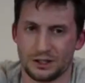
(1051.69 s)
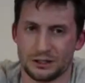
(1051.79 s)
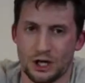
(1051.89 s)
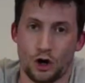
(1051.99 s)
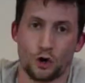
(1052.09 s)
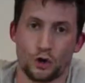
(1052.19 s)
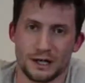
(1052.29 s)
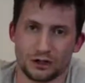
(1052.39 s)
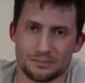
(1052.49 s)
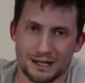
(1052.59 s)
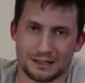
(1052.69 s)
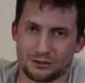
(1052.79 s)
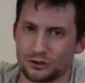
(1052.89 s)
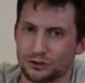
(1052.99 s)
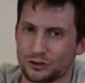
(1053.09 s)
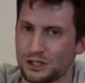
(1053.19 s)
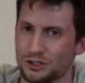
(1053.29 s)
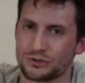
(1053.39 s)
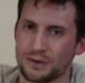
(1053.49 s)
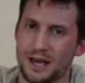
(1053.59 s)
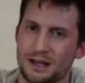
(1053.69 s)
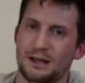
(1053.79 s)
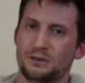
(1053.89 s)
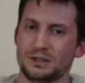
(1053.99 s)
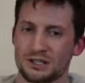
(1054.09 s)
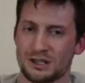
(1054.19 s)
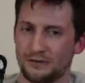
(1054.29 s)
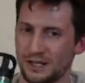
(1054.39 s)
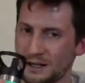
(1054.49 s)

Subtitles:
Always good banter on Twitch as well, which is lovely.